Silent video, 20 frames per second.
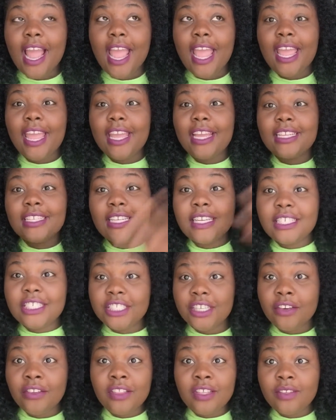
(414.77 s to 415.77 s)
and
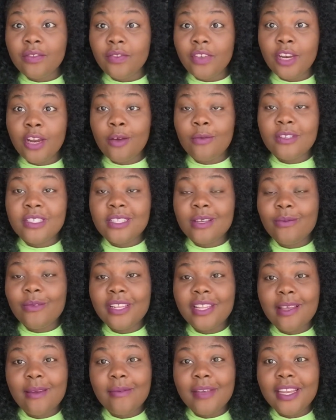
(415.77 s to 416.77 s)
share this video with
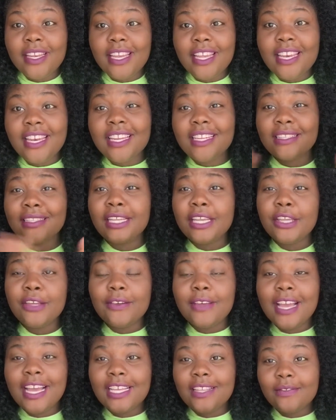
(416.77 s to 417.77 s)
someone that might need it. Thank
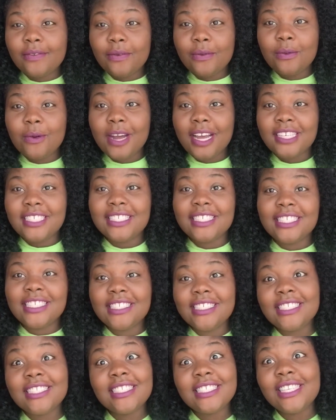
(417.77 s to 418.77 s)
you guys for
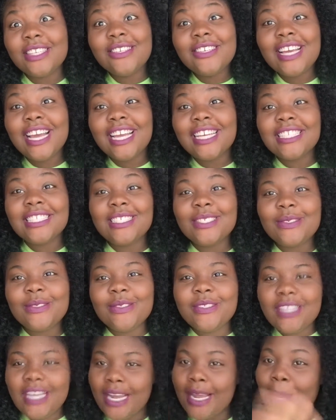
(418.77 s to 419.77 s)
watching. See you guys
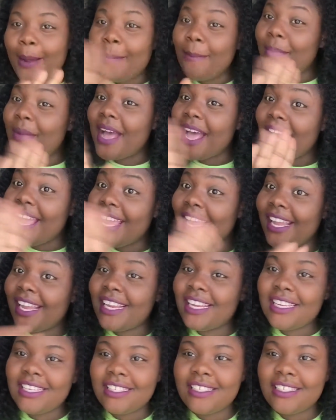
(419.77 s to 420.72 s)
soon. Bye.